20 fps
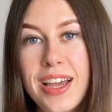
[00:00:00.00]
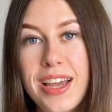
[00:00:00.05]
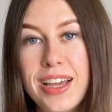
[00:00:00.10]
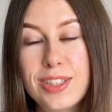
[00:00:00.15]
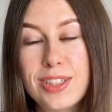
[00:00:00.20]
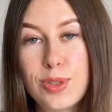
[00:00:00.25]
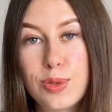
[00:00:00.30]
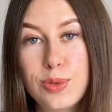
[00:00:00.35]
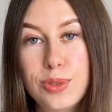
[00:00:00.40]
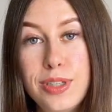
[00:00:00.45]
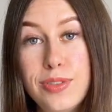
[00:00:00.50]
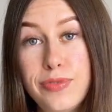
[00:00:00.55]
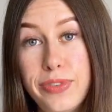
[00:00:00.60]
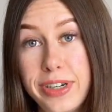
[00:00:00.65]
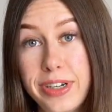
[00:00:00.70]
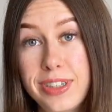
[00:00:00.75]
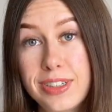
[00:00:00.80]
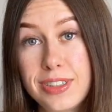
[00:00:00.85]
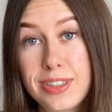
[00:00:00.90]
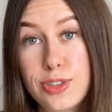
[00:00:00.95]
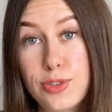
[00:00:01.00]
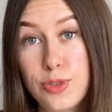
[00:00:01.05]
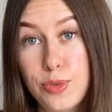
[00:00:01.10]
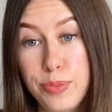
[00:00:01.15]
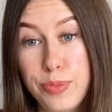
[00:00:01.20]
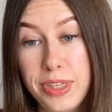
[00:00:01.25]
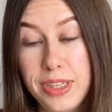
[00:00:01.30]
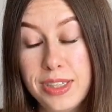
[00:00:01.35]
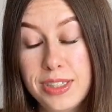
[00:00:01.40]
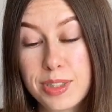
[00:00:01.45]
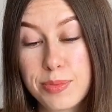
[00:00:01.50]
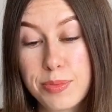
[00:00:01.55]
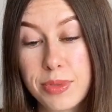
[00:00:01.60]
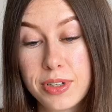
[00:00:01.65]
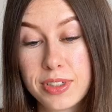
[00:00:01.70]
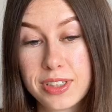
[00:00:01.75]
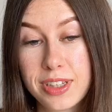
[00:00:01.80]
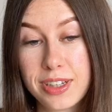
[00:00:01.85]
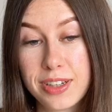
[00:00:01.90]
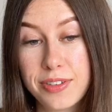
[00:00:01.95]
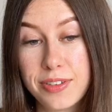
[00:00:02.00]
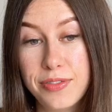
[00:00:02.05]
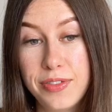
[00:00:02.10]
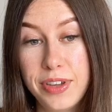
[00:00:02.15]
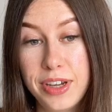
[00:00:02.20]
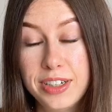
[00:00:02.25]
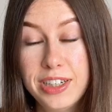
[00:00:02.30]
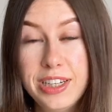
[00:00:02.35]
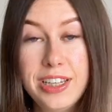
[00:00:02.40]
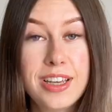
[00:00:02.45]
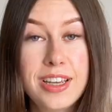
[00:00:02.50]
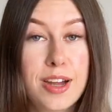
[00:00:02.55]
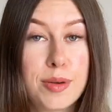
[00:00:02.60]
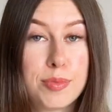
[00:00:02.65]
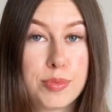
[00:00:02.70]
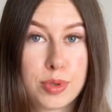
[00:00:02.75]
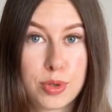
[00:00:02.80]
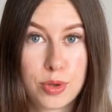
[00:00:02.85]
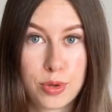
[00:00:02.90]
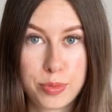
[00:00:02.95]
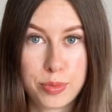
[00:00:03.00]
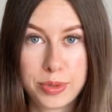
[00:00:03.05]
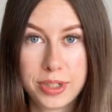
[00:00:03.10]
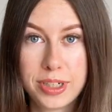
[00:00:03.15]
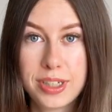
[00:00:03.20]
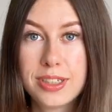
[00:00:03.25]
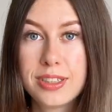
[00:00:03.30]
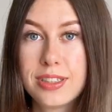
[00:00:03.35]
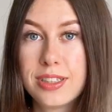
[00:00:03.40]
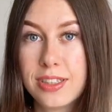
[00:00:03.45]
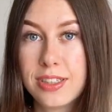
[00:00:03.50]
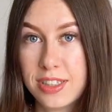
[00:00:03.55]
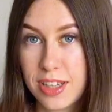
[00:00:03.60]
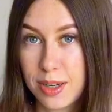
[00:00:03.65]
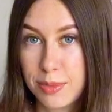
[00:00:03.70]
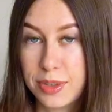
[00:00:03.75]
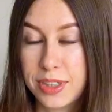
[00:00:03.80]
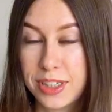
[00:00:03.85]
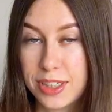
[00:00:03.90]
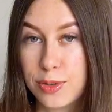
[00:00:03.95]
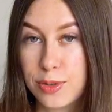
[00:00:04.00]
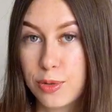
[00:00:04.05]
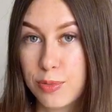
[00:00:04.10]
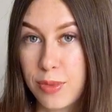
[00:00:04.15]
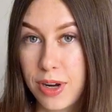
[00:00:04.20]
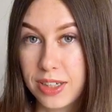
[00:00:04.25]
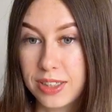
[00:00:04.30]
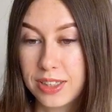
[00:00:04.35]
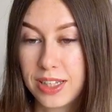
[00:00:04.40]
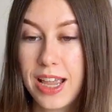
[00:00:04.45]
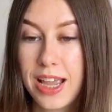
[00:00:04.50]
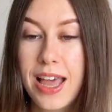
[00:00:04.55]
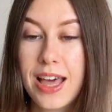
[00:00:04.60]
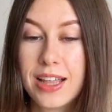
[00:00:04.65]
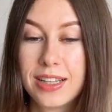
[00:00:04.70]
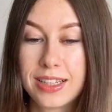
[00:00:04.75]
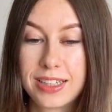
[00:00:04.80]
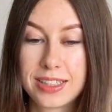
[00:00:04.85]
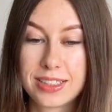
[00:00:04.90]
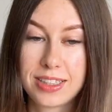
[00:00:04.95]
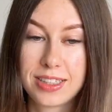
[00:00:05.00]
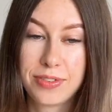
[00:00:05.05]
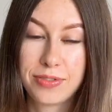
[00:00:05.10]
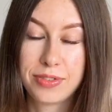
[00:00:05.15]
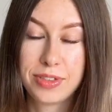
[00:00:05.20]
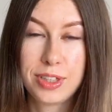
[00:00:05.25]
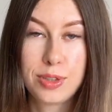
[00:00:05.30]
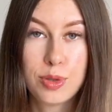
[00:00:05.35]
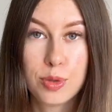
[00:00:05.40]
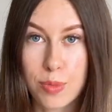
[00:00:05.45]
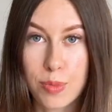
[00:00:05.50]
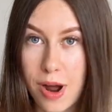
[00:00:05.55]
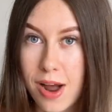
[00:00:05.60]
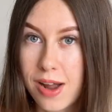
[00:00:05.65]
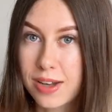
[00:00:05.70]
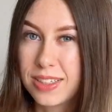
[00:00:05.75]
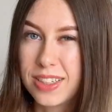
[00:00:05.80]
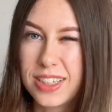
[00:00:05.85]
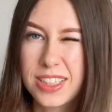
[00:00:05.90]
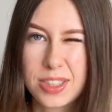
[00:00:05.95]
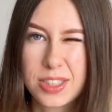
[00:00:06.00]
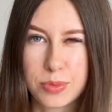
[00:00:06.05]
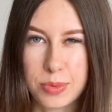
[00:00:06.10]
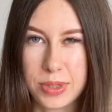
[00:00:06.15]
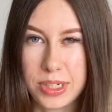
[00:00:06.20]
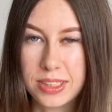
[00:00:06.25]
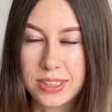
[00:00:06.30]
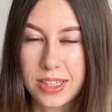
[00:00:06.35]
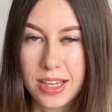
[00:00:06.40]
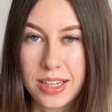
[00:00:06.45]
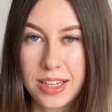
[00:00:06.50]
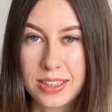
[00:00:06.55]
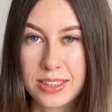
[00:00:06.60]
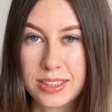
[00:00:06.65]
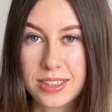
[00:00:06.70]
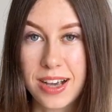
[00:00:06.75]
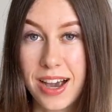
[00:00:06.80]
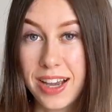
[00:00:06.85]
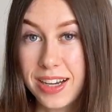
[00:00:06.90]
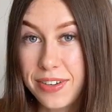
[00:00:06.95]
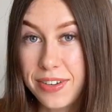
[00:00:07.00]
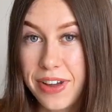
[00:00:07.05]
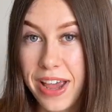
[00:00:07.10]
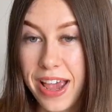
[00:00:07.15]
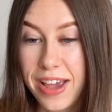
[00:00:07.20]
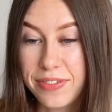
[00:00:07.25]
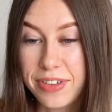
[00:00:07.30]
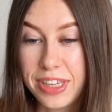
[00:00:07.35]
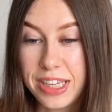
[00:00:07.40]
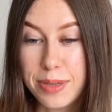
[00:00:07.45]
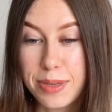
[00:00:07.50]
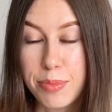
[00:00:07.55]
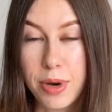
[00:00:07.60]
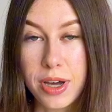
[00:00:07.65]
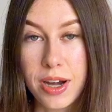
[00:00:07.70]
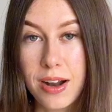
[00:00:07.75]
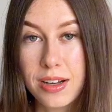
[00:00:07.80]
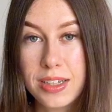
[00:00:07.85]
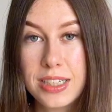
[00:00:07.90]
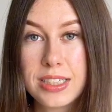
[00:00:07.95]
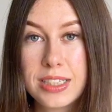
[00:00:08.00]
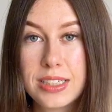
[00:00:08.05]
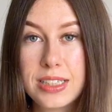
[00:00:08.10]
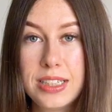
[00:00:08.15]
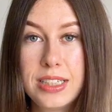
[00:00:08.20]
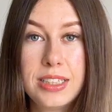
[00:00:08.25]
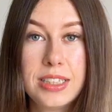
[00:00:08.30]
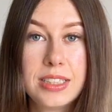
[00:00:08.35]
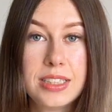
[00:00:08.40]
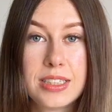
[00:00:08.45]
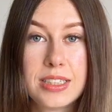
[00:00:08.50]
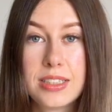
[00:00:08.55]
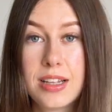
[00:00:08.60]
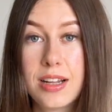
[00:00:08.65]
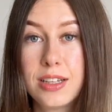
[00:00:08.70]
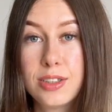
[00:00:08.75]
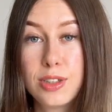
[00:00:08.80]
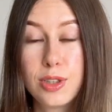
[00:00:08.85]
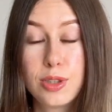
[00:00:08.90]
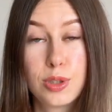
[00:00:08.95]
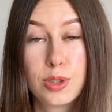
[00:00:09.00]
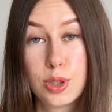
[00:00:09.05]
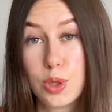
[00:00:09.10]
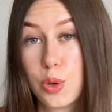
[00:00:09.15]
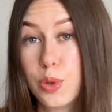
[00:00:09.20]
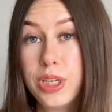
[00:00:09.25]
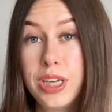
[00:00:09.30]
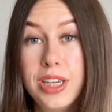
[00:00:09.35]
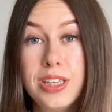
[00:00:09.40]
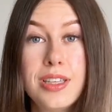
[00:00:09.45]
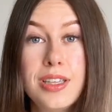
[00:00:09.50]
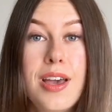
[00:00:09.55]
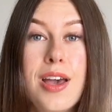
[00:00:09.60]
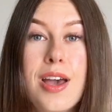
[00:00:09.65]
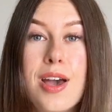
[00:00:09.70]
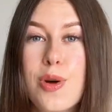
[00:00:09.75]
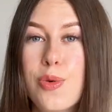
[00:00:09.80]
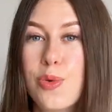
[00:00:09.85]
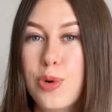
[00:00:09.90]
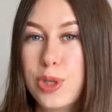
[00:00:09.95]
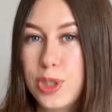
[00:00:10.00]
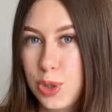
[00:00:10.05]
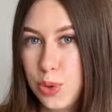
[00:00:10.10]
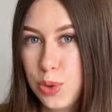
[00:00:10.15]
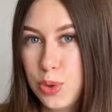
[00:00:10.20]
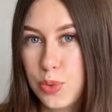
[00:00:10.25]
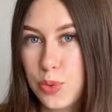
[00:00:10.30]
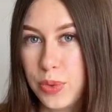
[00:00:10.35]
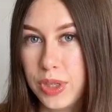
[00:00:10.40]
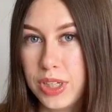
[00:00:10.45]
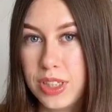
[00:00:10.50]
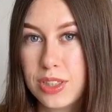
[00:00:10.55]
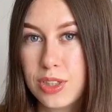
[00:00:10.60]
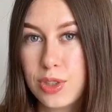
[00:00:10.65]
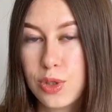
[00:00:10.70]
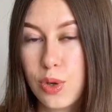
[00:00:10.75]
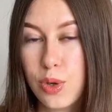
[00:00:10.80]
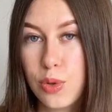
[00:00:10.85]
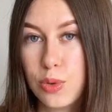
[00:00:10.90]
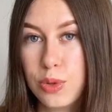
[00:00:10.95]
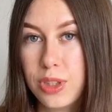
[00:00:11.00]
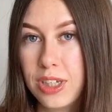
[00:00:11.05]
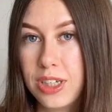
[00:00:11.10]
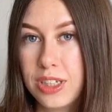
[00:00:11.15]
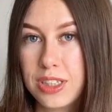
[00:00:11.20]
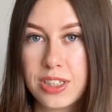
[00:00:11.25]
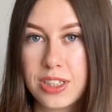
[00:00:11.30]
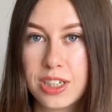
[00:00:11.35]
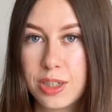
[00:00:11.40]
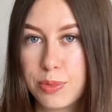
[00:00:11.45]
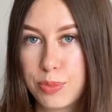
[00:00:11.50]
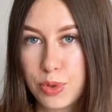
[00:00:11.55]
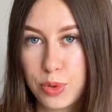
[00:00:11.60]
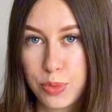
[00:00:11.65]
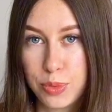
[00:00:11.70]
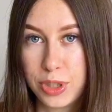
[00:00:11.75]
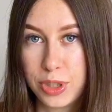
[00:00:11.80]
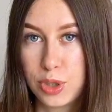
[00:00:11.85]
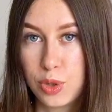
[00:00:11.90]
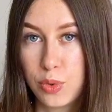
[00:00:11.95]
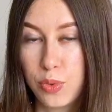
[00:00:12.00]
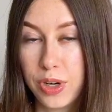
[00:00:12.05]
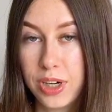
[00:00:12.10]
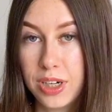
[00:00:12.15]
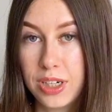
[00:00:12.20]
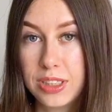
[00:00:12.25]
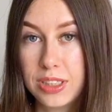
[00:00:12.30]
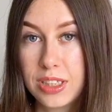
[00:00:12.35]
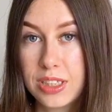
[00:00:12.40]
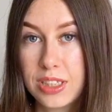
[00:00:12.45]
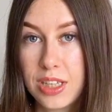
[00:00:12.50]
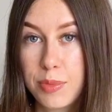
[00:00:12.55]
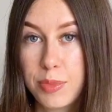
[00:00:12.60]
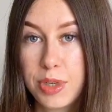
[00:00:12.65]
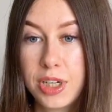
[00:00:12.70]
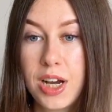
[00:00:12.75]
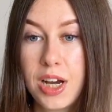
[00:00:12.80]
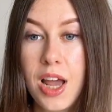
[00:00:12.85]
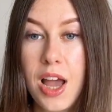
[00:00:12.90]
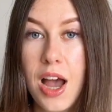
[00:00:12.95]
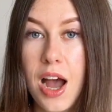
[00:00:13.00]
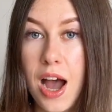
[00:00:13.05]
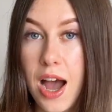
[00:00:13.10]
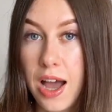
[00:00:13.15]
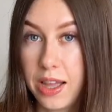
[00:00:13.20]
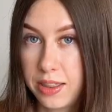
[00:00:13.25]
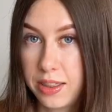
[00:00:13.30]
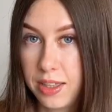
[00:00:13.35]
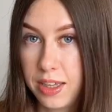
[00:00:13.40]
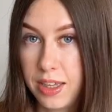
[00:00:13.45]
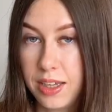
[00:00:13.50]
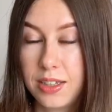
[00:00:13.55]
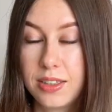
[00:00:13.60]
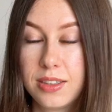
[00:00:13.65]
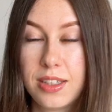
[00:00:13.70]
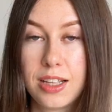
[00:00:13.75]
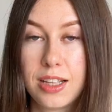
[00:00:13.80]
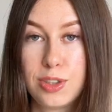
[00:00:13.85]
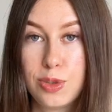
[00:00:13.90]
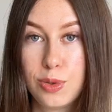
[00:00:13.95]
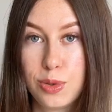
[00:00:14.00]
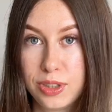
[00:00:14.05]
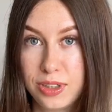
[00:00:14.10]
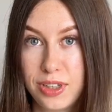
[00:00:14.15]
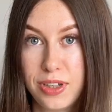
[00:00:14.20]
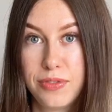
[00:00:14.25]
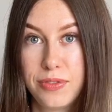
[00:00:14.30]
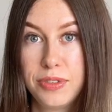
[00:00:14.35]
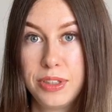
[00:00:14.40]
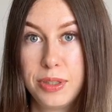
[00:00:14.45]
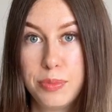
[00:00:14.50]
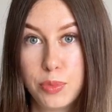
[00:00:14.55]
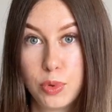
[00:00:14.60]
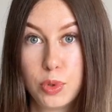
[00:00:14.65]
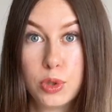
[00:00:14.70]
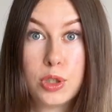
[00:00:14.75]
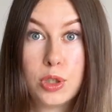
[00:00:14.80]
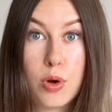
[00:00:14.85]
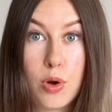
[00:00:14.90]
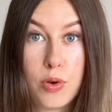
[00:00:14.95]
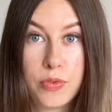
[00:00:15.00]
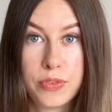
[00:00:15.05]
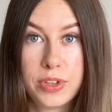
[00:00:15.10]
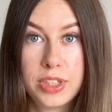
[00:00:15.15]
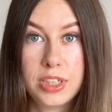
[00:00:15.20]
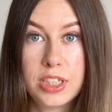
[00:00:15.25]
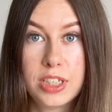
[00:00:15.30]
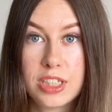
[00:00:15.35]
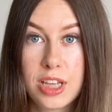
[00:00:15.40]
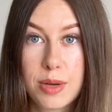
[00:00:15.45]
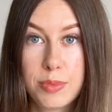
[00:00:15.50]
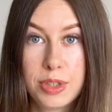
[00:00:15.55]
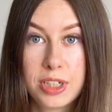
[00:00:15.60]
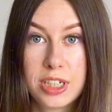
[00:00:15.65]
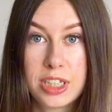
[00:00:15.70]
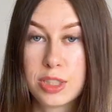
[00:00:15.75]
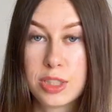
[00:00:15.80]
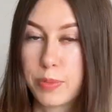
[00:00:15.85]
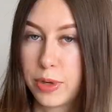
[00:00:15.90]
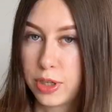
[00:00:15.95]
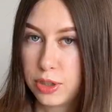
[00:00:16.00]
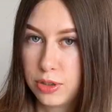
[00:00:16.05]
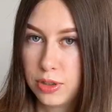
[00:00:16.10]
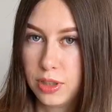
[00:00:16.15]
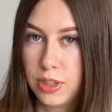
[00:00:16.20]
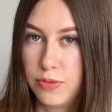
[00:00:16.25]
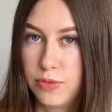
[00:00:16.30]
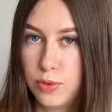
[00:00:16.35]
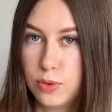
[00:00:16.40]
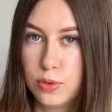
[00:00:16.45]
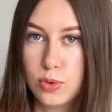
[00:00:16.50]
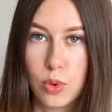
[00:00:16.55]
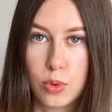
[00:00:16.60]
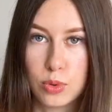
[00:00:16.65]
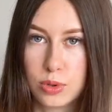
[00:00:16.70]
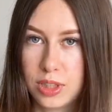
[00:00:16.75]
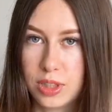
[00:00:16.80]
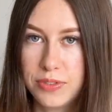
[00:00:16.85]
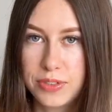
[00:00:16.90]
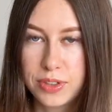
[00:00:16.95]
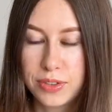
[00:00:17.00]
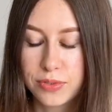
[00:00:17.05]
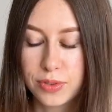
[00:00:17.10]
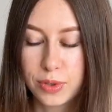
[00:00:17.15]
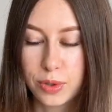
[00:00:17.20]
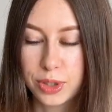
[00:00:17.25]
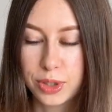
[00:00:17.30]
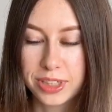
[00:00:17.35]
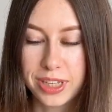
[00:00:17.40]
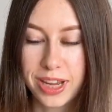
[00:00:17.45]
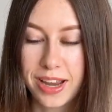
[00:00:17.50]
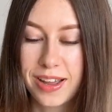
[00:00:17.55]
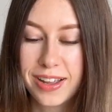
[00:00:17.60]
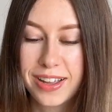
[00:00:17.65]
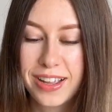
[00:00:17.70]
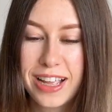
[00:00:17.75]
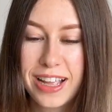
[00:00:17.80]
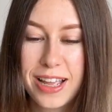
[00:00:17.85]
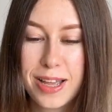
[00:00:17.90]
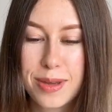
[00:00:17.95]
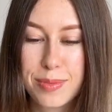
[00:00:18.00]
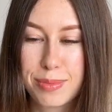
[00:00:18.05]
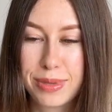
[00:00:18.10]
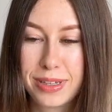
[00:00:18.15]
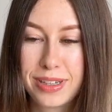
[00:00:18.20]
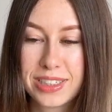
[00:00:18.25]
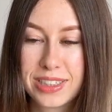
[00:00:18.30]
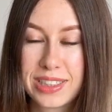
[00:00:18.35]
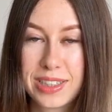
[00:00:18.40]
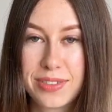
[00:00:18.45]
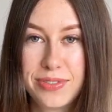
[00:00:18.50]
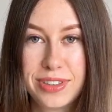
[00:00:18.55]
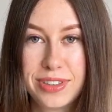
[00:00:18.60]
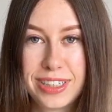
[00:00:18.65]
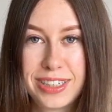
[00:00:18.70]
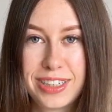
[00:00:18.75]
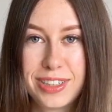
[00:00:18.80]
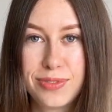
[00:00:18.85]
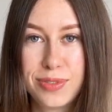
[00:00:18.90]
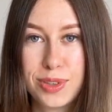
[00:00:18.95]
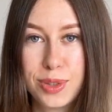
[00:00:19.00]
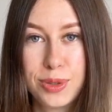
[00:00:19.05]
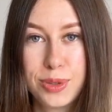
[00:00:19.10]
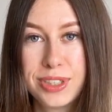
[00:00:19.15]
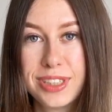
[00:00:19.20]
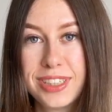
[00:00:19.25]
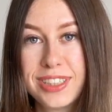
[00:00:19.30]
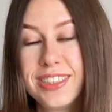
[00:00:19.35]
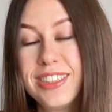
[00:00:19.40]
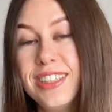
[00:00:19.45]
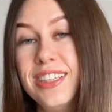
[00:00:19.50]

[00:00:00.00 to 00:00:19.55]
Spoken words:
And so this fragrance to me smells like a very appropriate summery gourmand. Like, it's definitely gourmand, sweet and kind of heavy, but honestly this is not cloying or too sweet so that it's not appropriate to wear in the summer. I think that you can definitely pull it off in the summer, especially if you don't live in Florida, because I feel like in Florida's